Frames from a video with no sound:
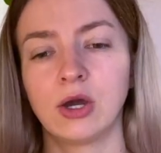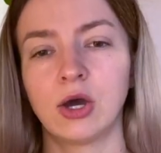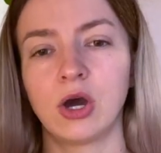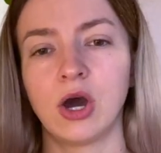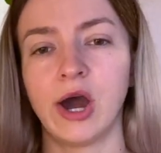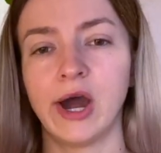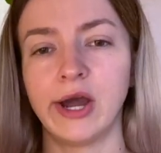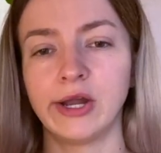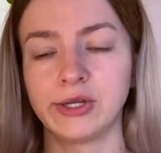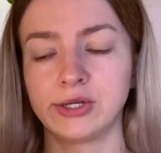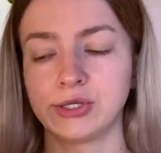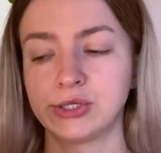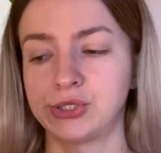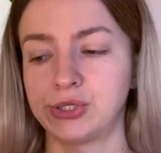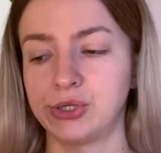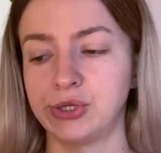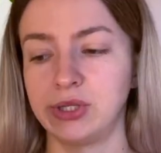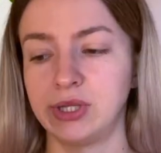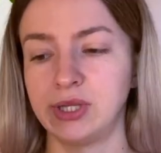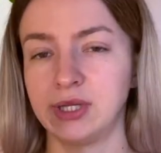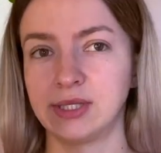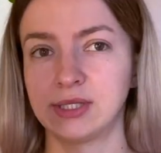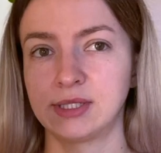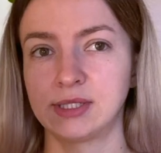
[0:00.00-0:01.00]
I just do
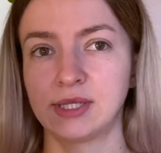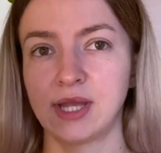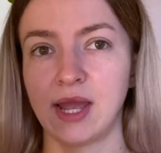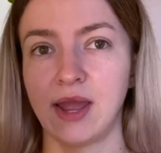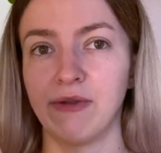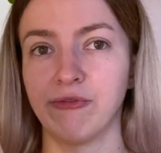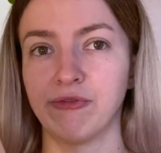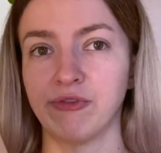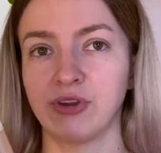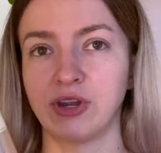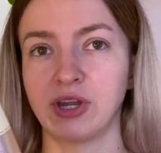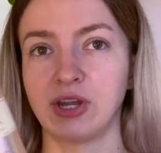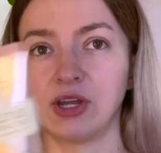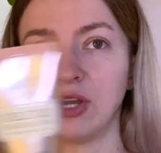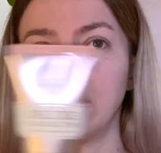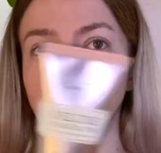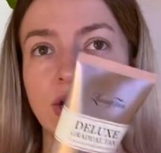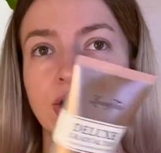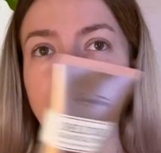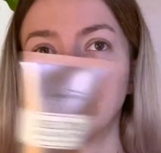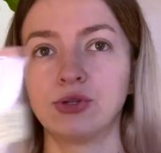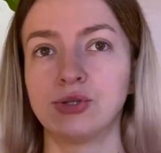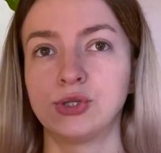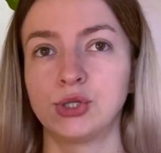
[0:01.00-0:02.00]
this every
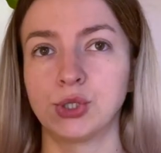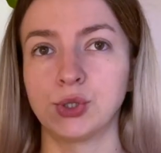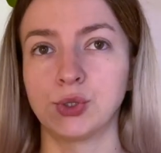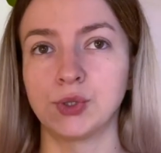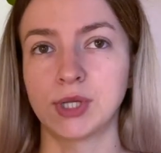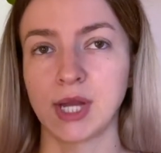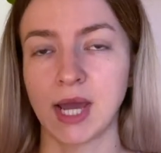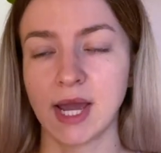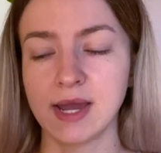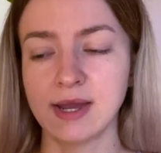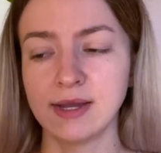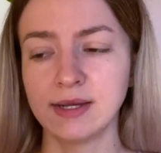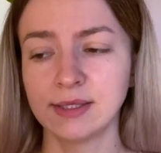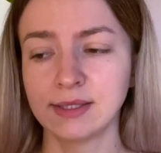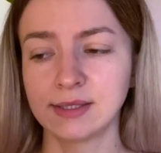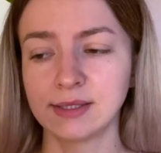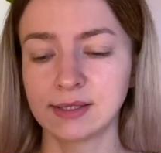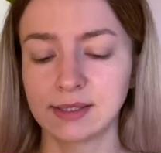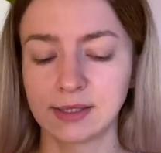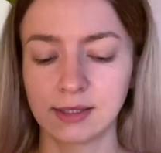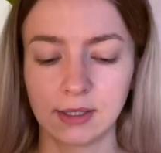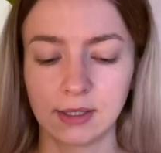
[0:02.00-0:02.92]
2 days.